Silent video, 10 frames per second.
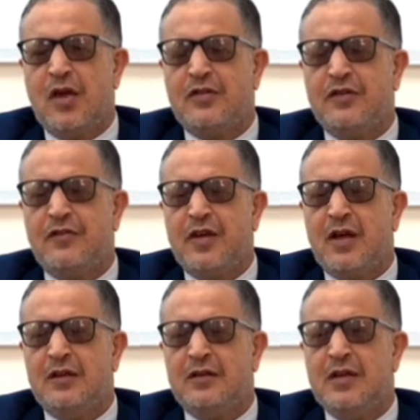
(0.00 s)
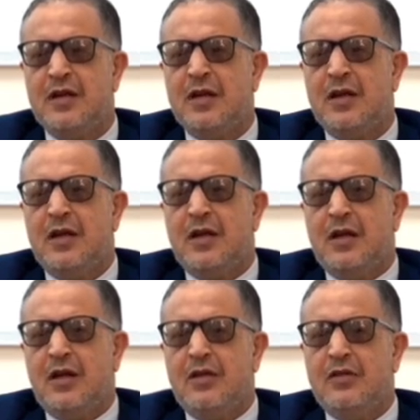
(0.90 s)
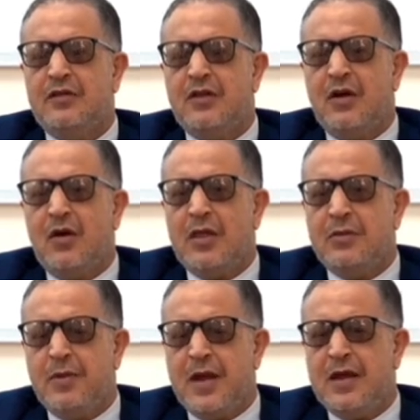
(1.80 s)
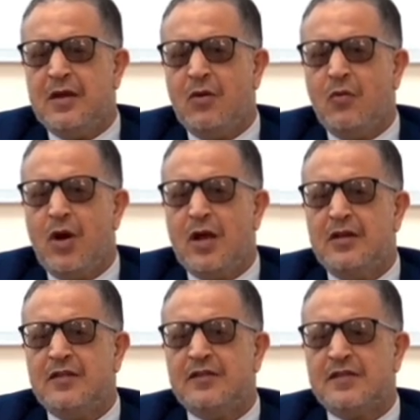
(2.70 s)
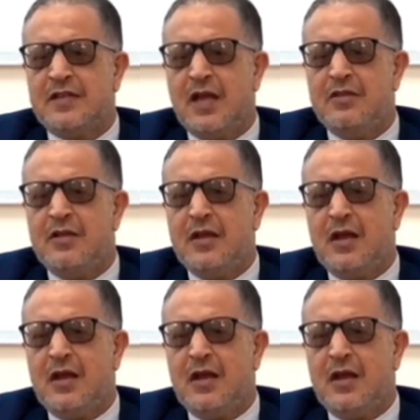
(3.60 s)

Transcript: difficulty and pain while he's standing,